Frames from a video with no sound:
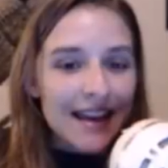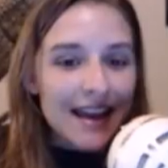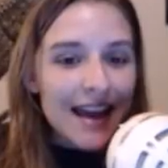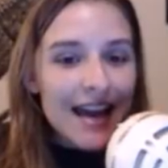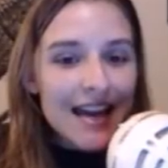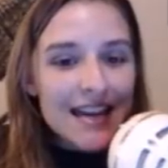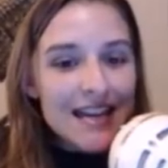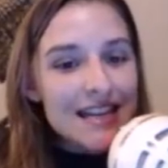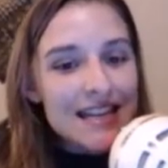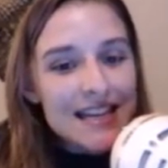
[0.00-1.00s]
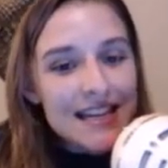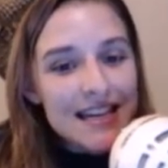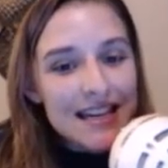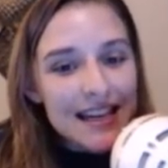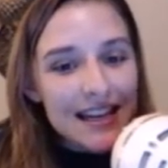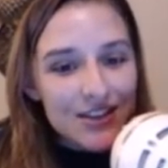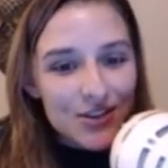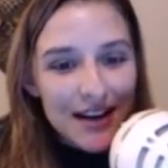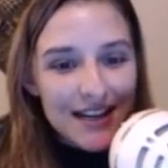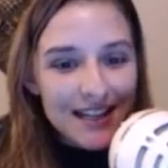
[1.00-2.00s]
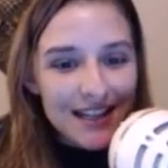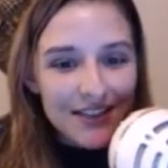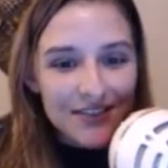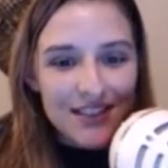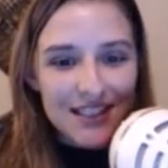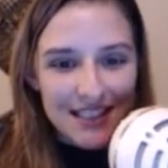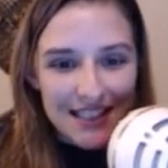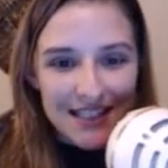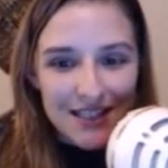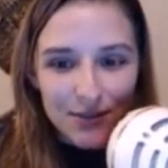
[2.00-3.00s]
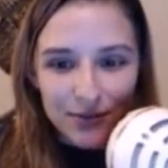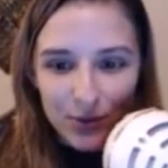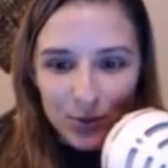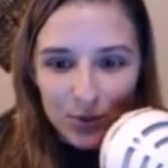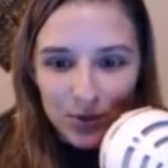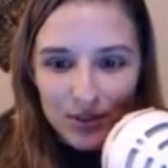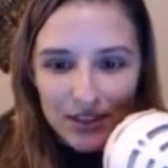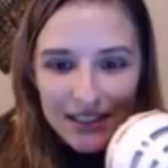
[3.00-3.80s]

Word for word: Hey, Trident of the Seas, fool.